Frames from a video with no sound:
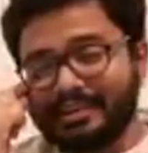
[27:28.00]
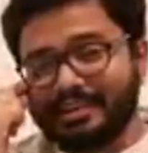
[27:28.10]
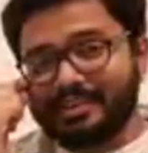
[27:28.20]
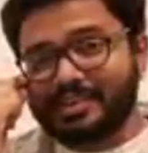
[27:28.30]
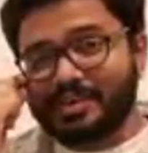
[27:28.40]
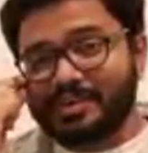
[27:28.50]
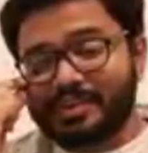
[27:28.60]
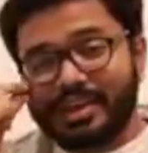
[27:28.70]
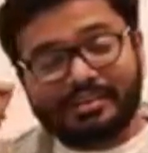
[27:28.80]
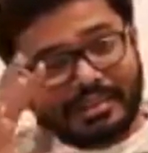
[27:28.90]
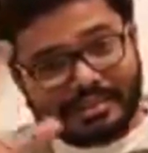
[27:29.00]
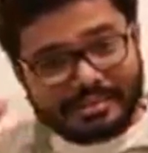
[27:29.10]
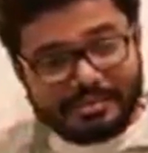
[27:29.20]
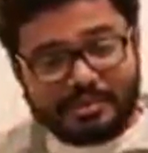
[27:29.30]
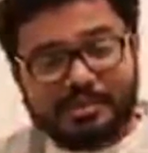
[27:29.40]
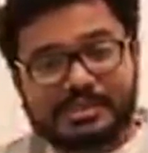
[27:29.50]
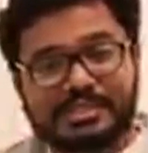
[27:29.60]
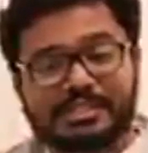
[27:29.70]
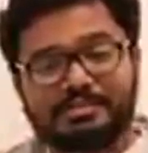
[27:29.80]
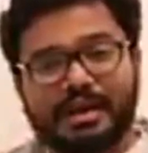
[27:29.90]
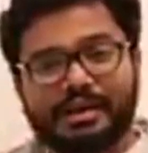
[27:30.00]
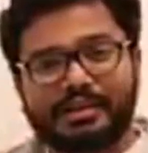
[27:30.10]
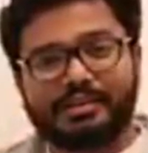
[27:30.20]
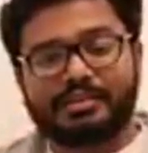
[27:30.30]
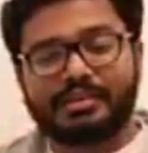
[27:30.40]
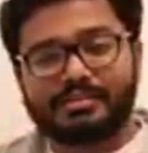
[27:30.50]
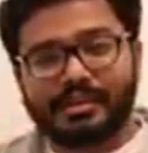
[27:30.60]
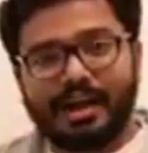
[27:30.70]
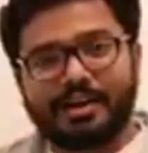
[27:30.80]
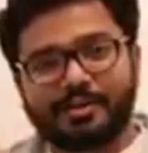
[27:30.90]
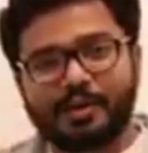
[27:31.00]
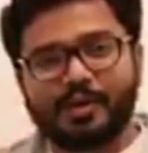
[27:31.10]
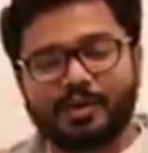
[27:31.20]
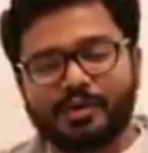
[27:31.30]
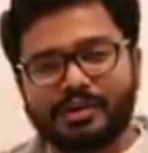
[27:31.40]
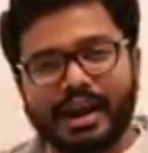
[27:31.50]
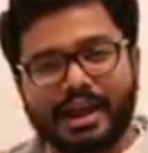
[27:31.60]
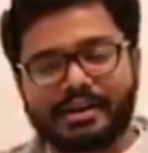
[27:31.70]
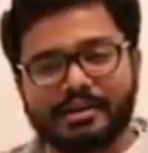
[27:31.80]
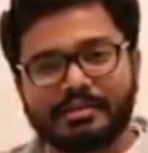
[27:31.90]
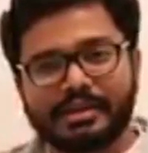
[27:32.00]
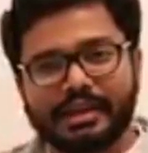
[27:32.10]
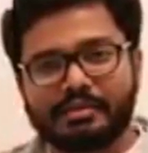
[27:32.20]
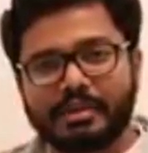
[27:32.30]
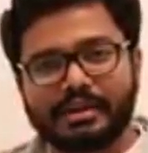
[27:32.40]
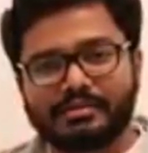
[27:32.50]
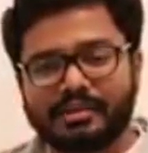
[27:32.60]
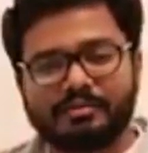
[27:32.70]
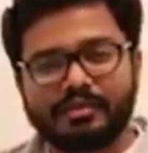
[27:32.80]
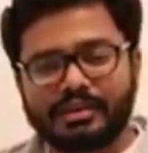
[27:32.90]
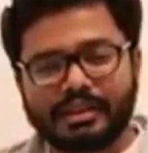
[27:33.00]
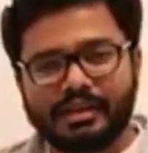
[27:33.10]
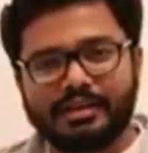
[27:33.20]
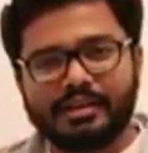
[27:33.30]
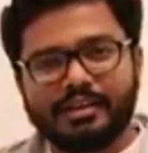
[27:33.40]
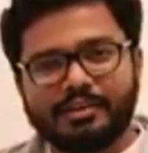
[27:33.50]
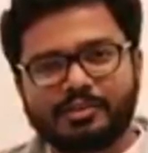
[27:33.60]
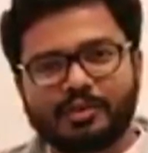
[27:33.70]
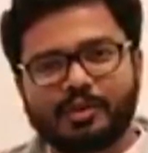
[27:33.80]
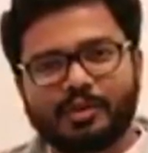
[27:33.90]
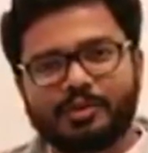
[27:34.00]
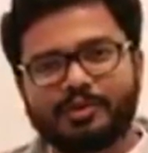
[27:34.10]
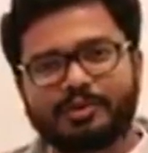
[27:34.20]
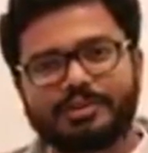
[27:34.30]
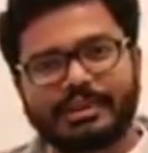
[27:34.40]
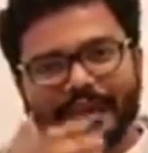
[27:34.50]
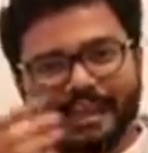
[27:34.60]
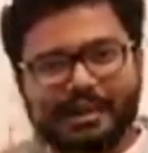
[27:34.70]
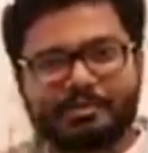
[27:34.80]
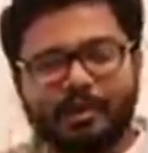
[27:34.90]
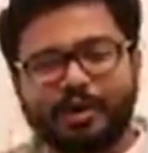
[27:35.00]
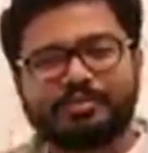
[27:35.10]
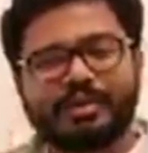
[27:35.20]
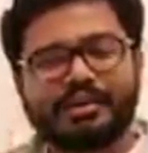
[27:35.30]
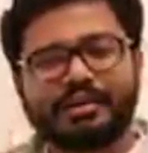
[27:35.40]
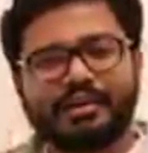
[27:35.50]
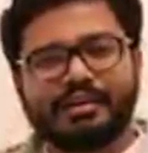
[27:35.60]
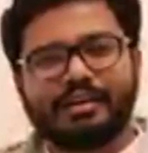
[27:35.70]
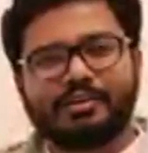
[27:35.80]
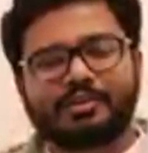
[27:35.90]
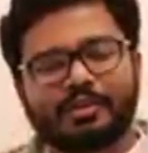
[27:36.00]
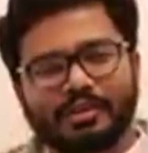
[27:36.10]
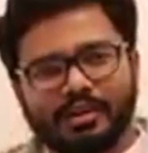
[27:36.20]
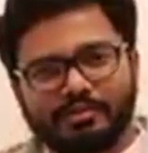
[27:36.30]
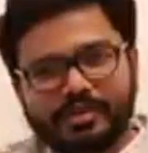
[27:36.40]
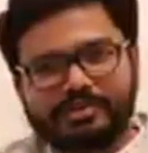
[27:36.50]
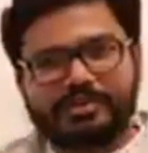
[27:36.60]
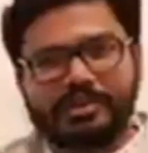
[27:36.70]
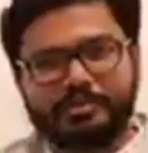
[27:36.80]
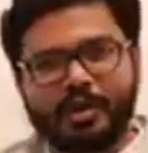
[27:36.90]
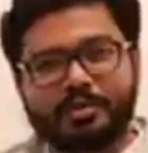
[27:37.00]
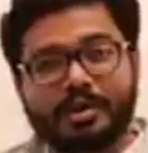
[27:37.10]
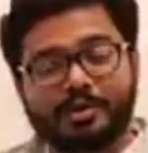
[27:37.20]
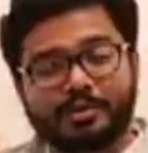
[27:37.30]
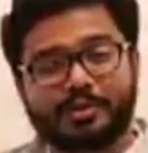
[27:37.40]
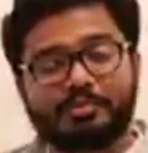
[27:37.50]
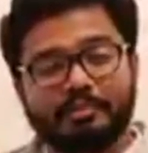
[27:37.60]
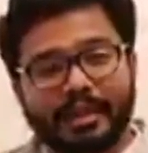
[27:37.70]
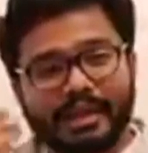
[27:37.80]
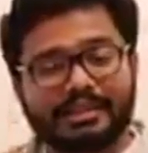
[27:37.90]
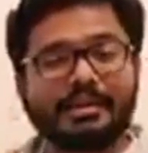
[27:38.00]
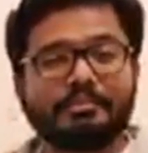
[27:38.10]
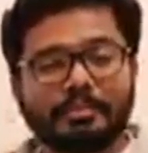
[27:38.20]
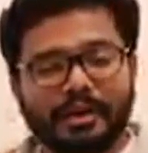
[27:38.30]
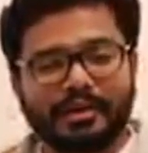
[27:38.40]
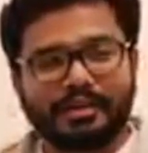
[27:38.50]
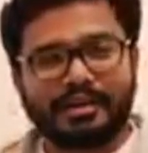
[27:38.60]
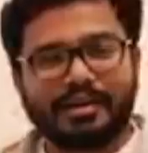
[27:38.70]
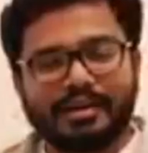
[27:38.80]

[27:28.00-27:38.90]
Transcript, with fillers: So everything seems to be systematic. You just can't go randomly and meet someone there. So you should take an appointment, you should fix your appointment, you should mail them prior.